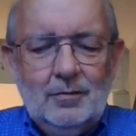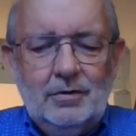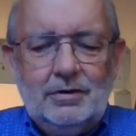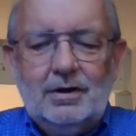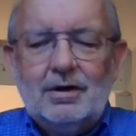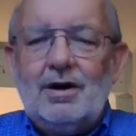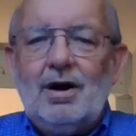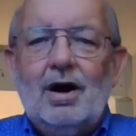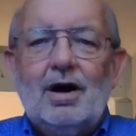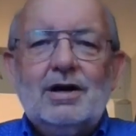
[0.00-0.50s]
When
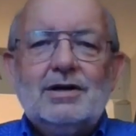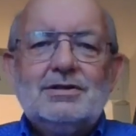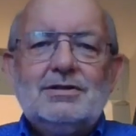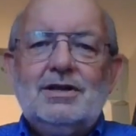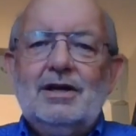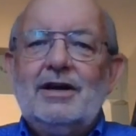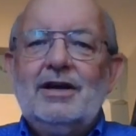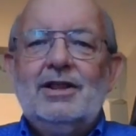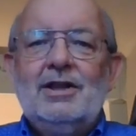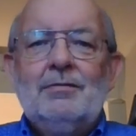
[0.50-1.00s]
your car is
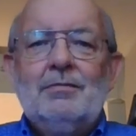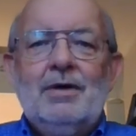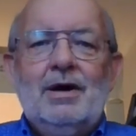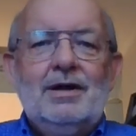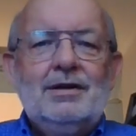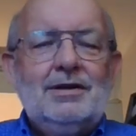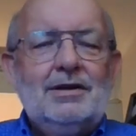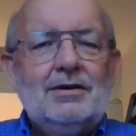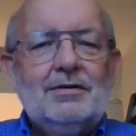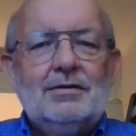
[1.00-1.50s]
stuck in the
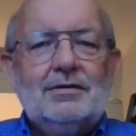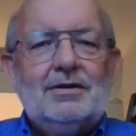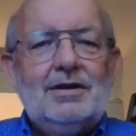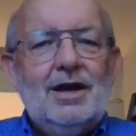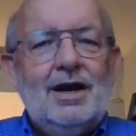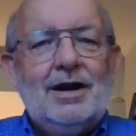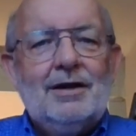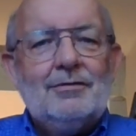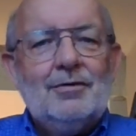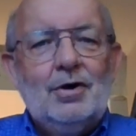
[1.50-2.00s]
mud, you don't
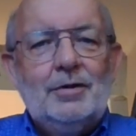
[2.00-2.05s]
tie a